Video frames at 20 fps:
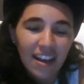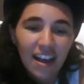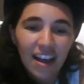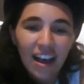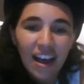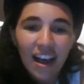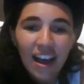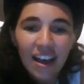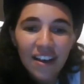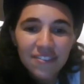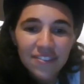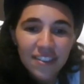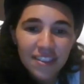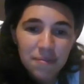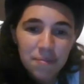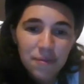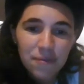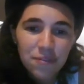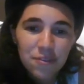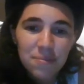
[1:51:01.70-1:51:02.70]
After
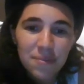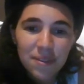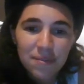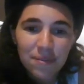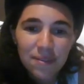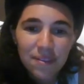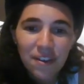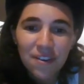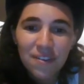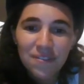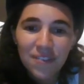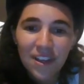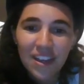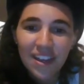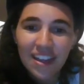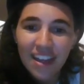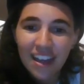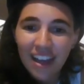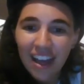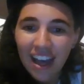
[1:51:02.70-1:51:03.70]
the performance was
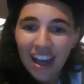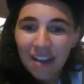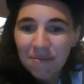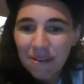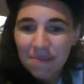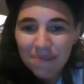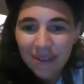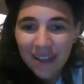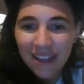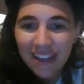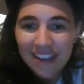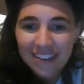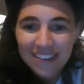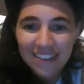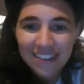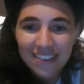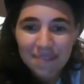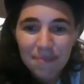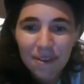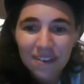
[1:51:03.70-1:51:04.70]
over, I went behind
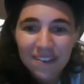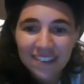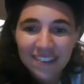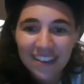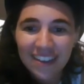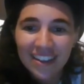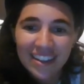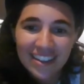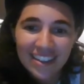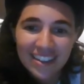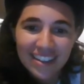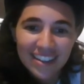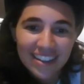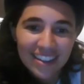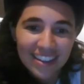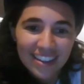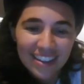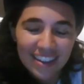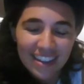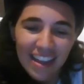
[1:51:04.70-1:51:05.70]
and spoke to her.
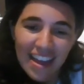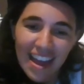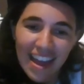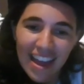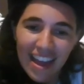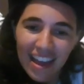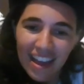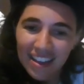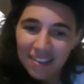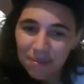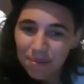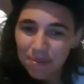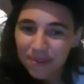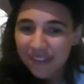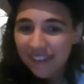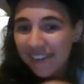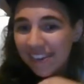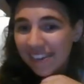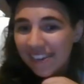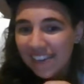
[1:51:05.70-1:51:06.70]
As we were
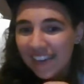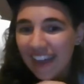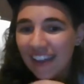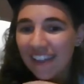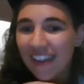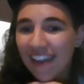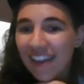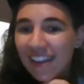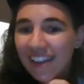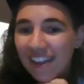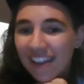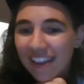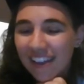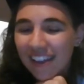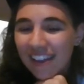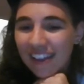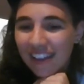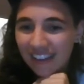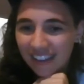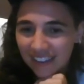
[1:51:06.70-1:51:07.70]
sitting together,
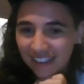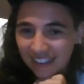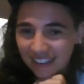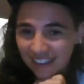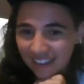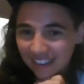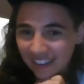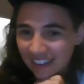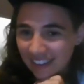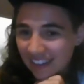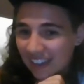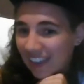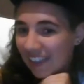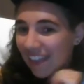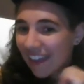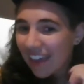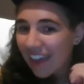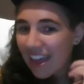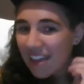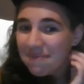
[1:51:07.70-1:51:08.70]
suddenly
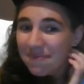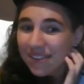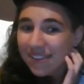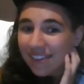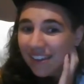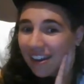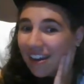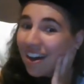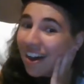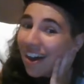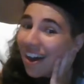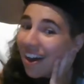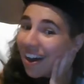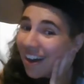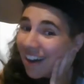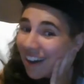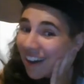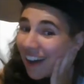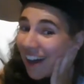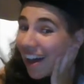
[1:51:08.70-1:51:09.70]
there came into
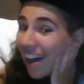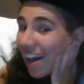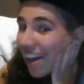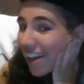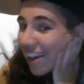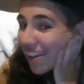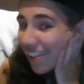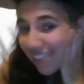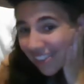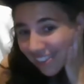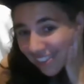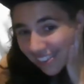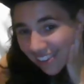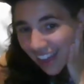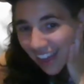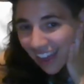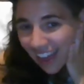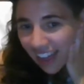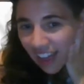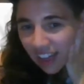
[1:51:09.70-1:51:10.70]
her eyes
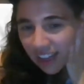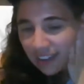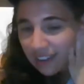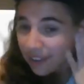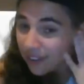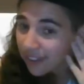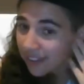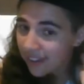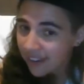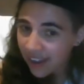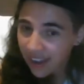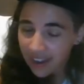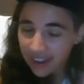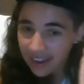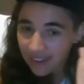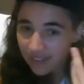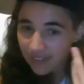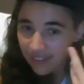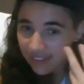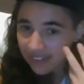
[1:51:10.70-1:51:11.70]
a look that I had
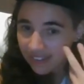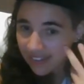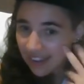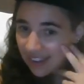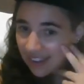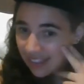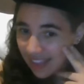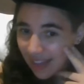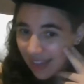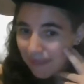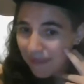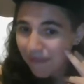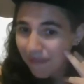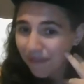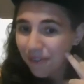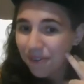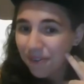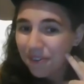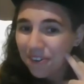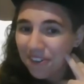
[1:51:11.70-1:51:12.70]
never seen there
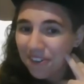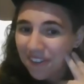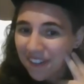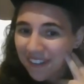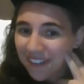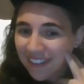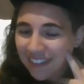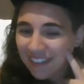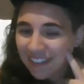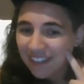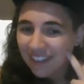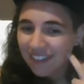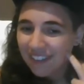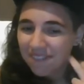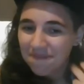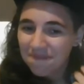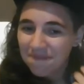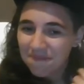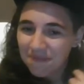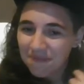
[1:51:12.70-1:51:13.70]
before.
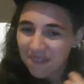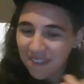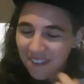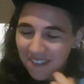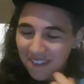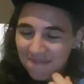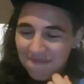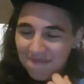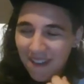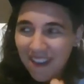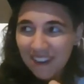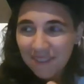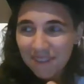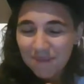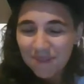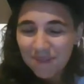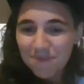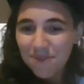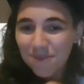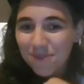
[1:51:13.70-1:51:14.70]
My
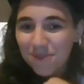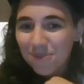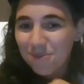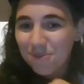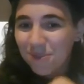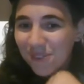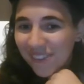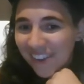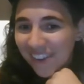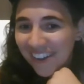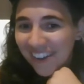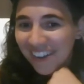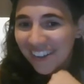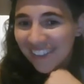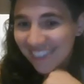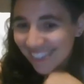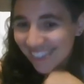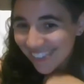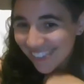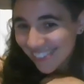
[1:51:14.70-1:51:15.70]
lips moved towards
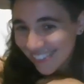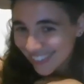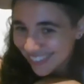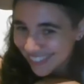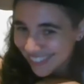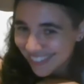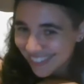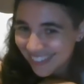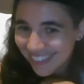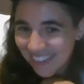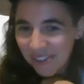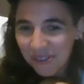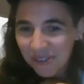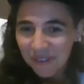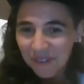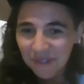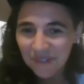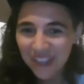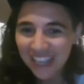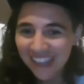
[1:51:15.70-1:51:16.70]
hers.
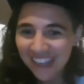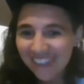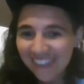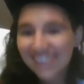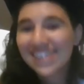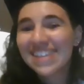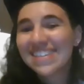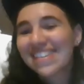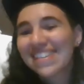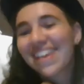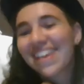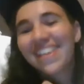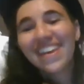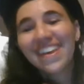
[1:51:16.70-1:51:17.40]
We kissed each other.